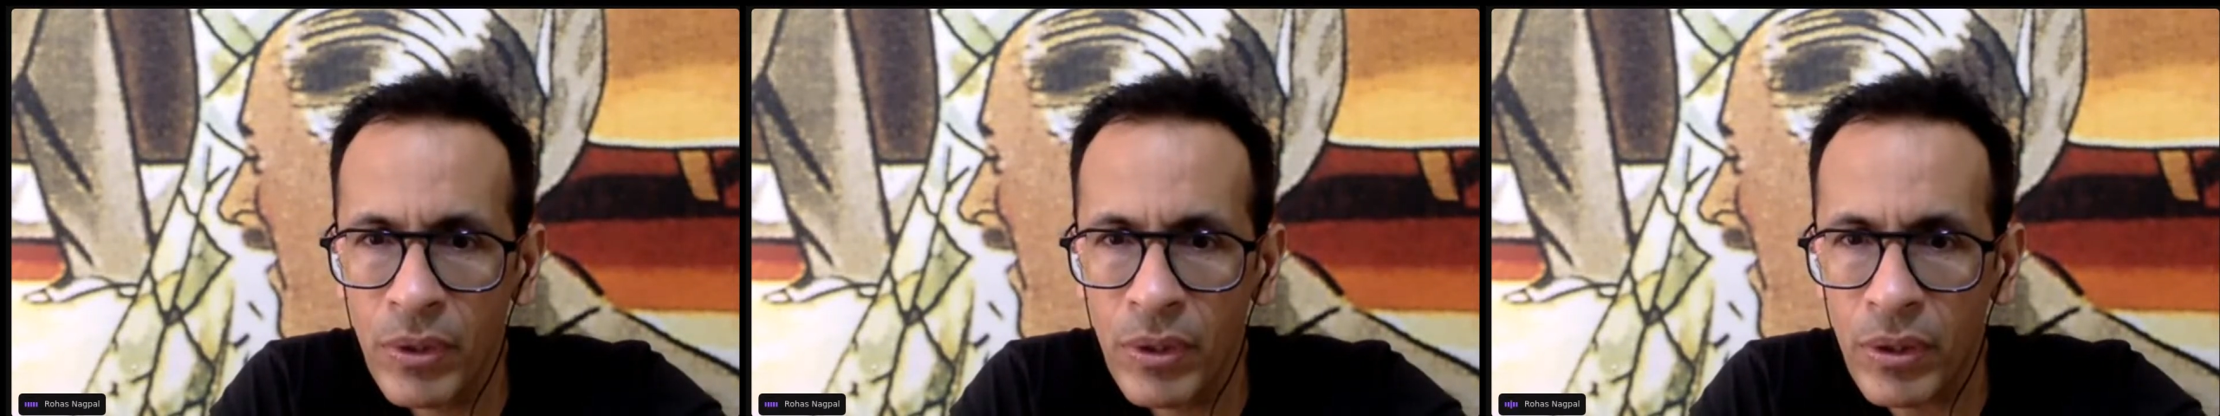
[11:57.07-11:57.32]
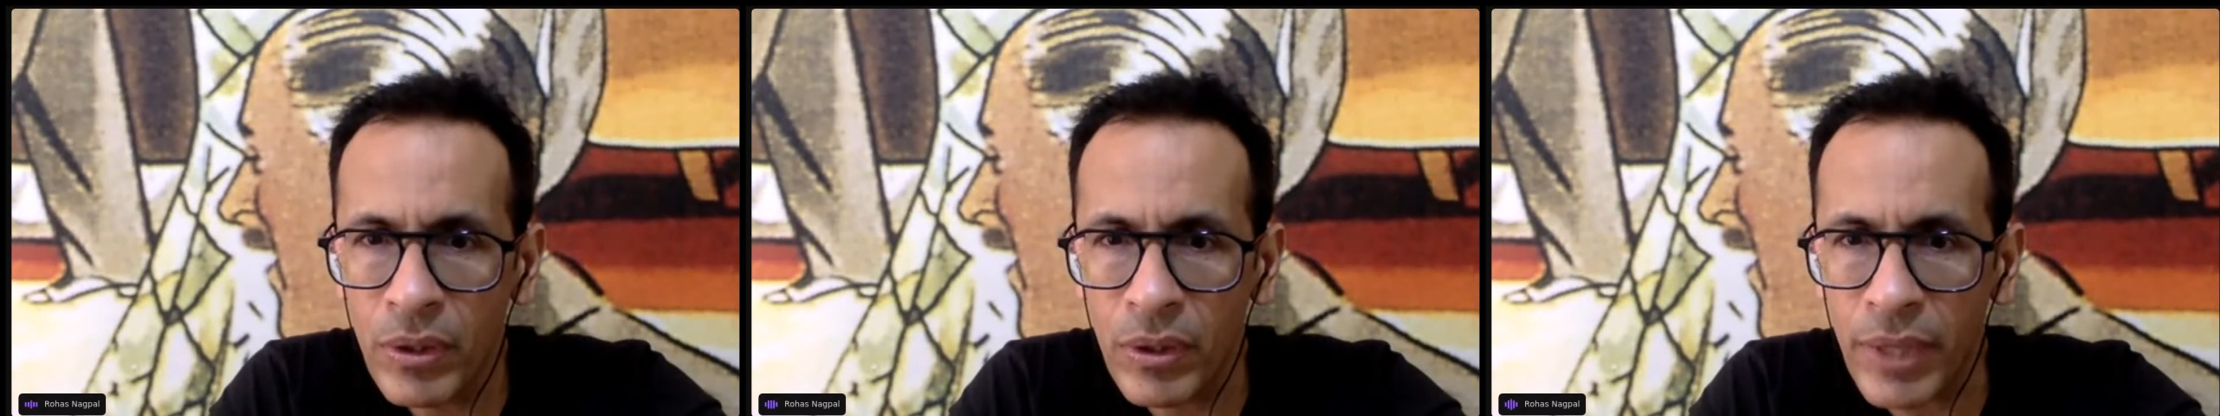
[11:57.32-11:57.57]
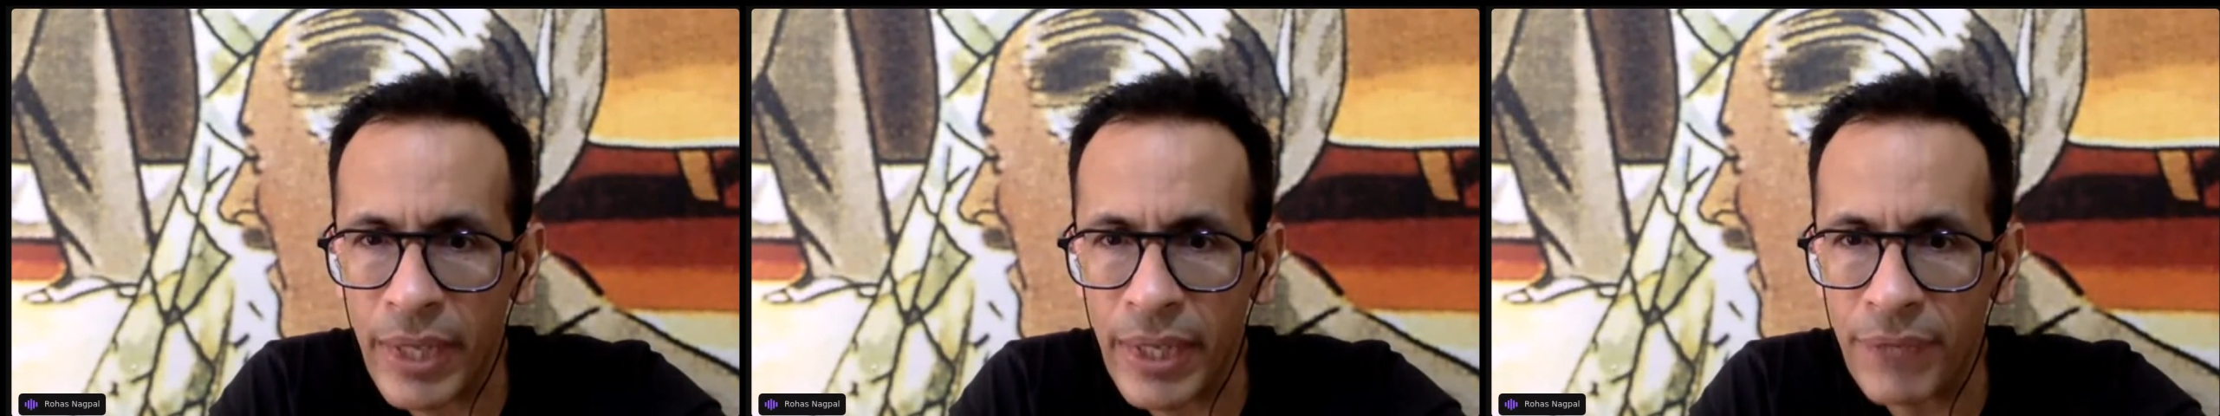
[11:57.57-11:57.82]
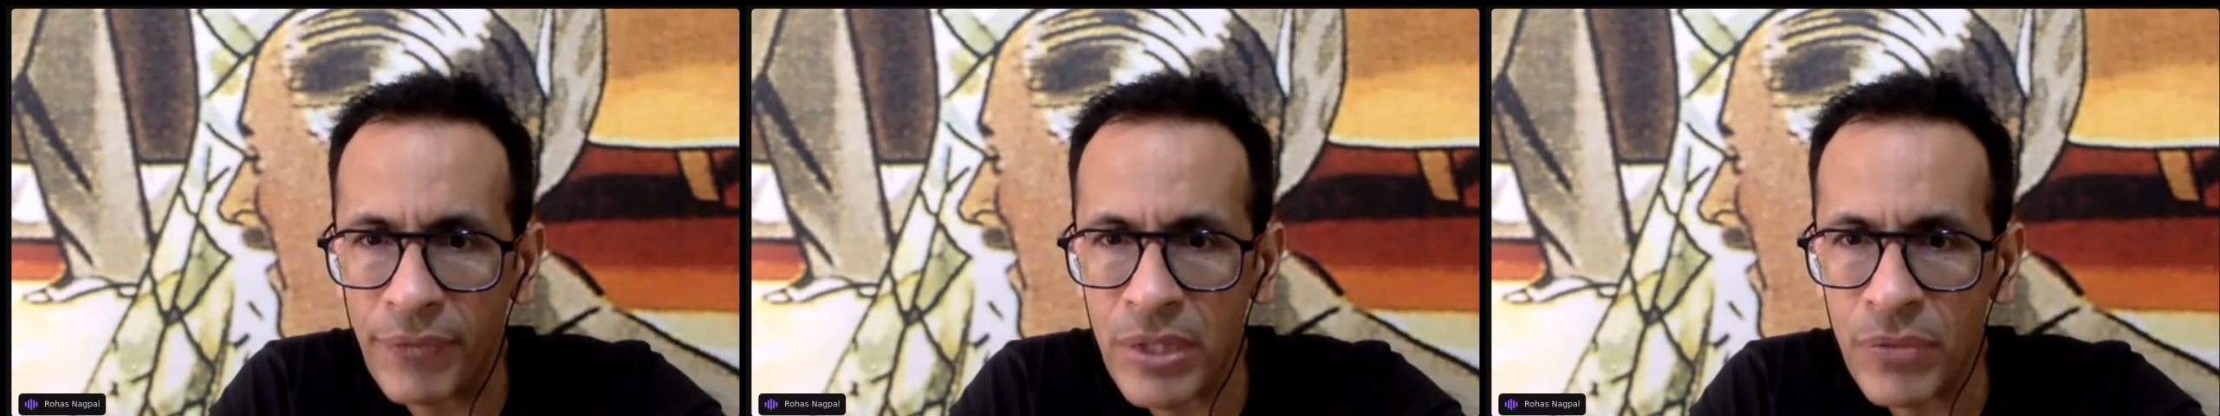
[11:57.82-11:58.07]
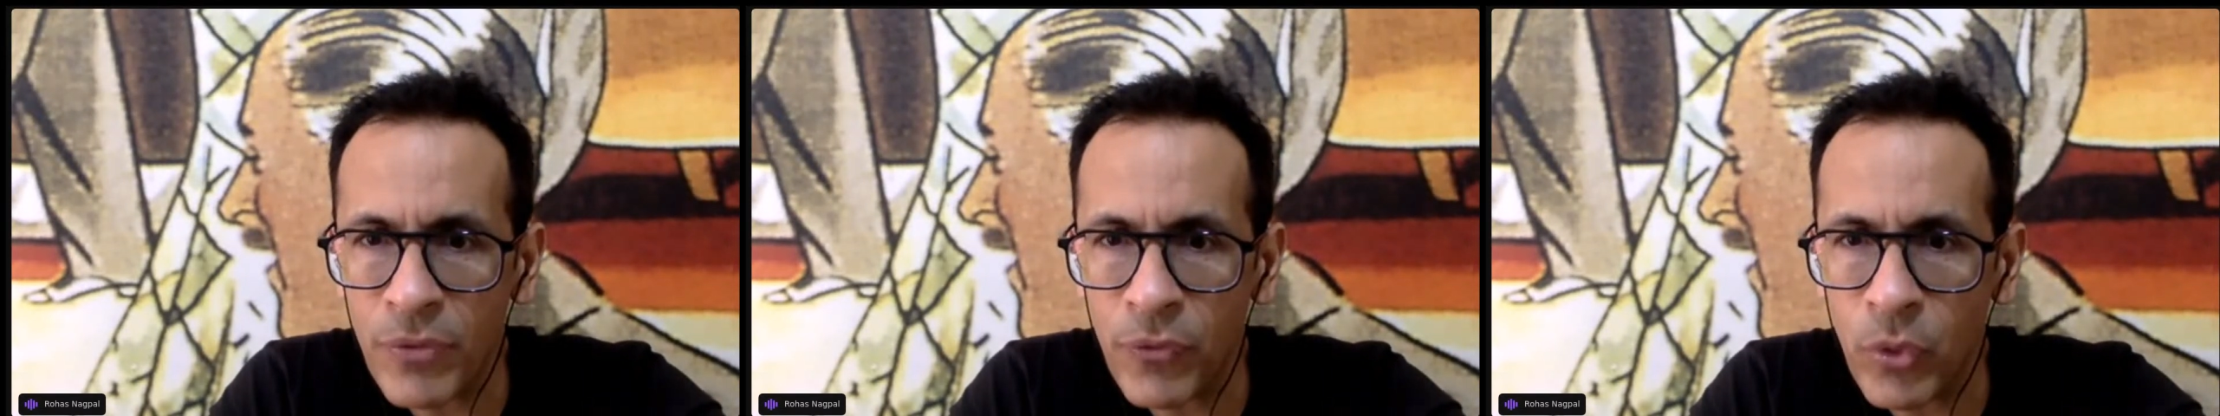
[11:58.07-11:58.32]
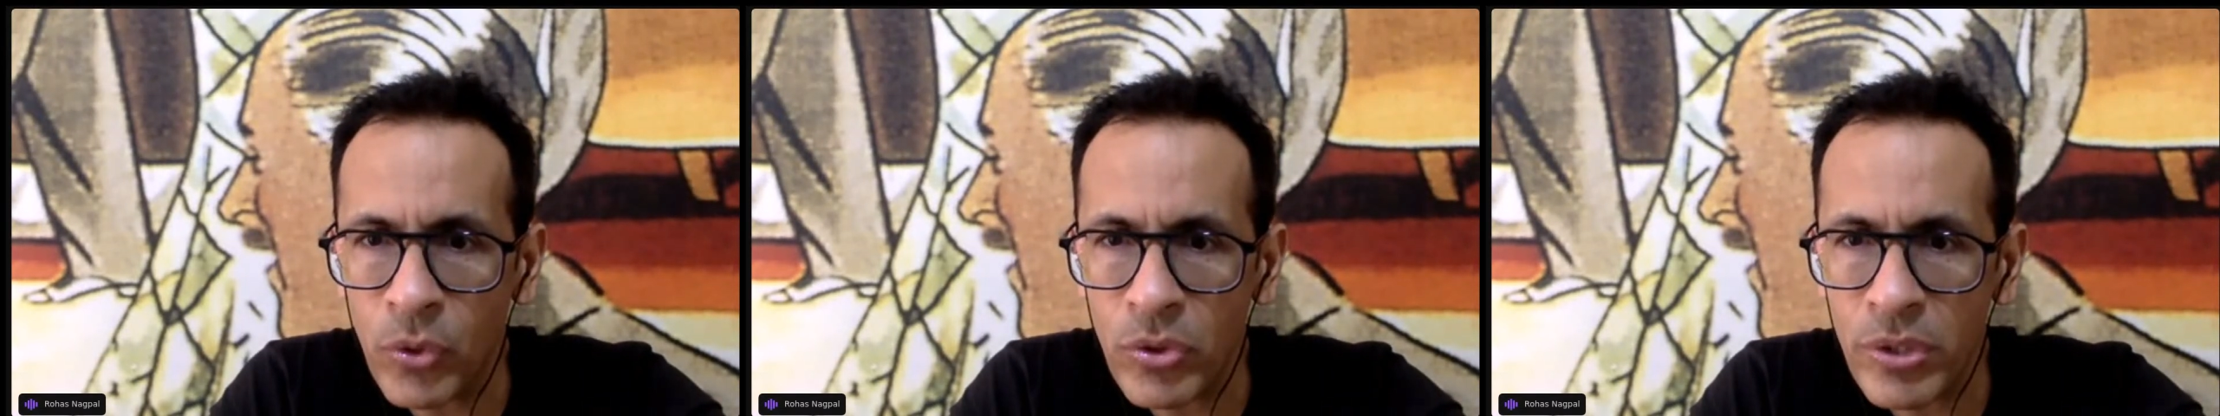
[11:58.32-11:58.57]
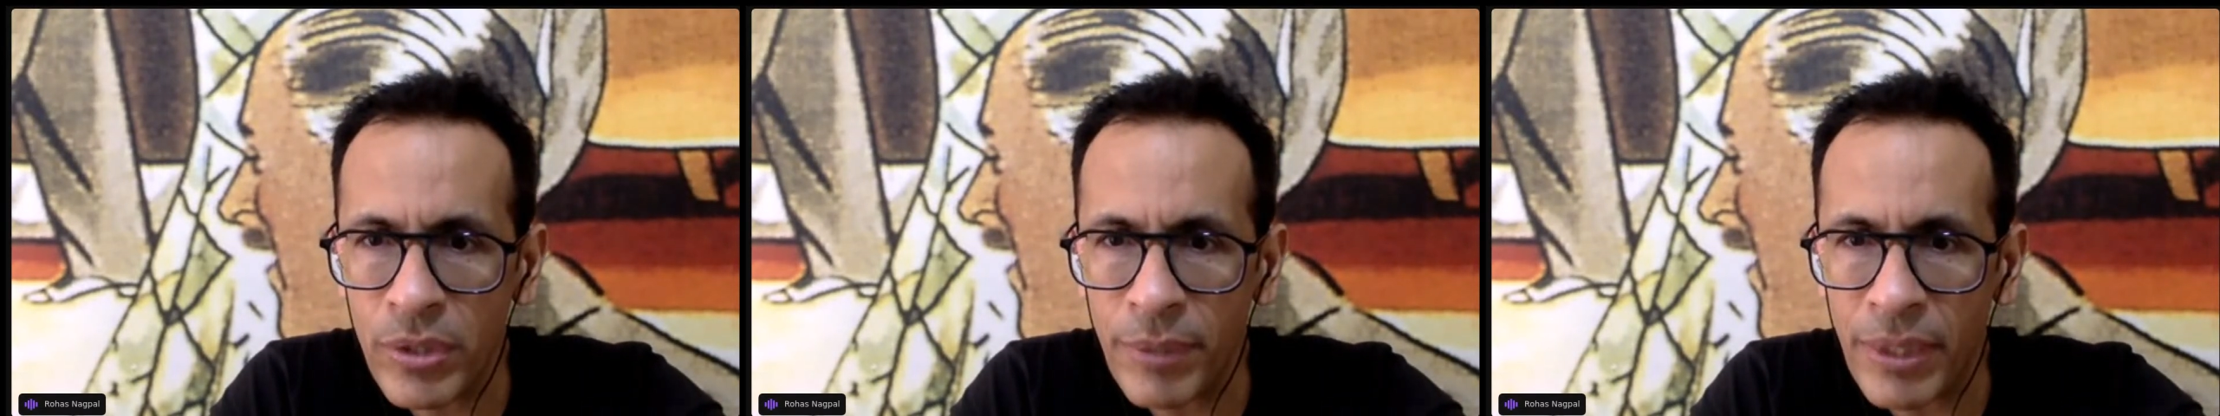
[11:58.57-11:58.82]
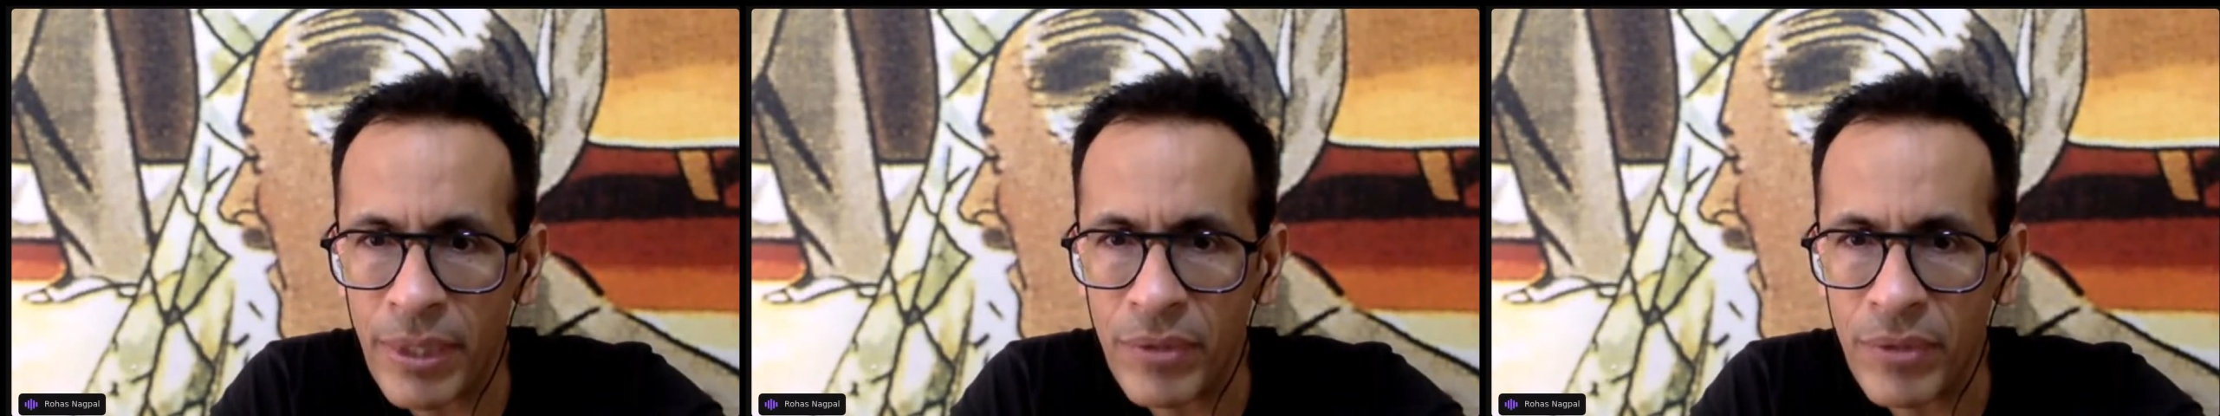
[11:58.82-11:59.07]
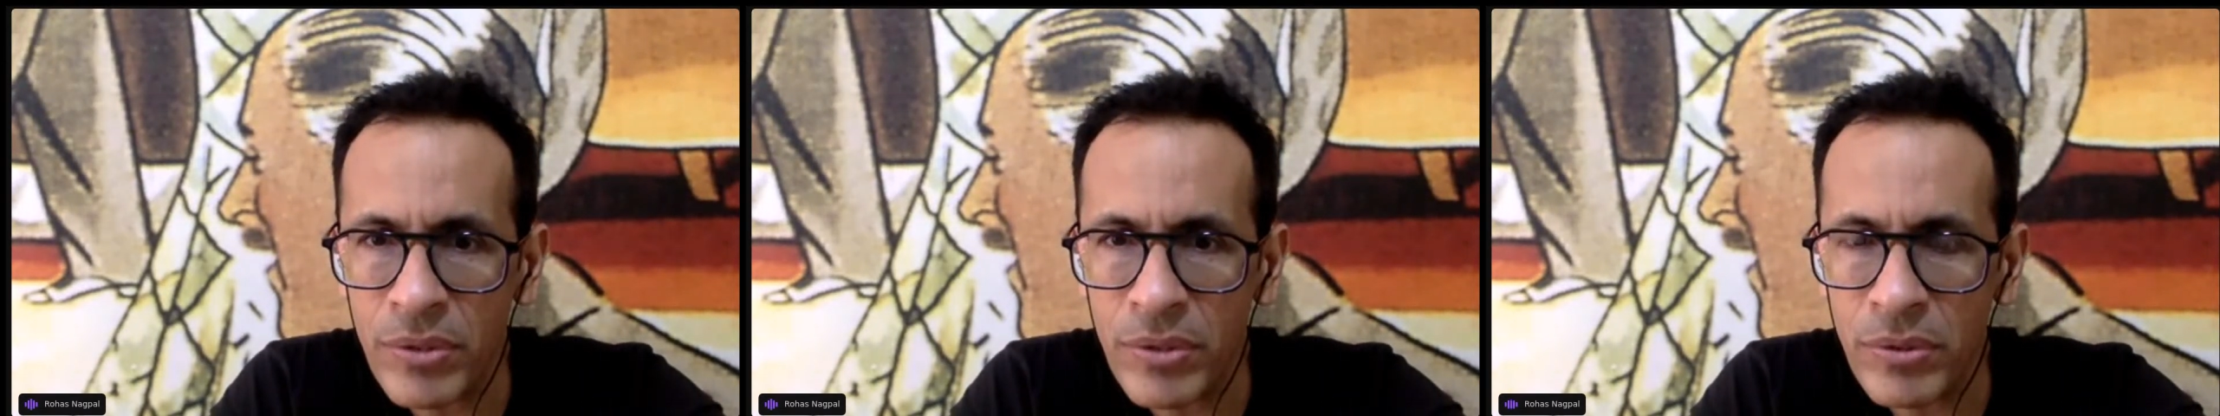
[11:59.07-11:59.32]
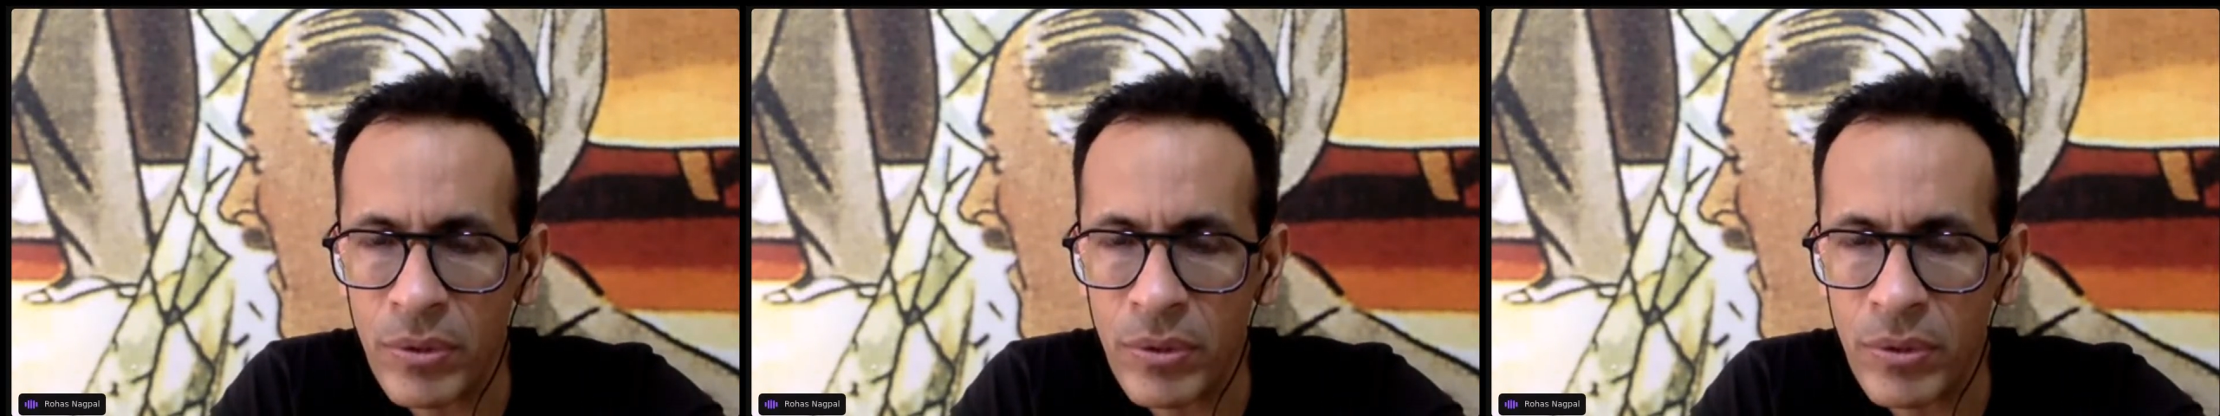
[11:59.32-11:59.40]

NFTs for photos and metaverse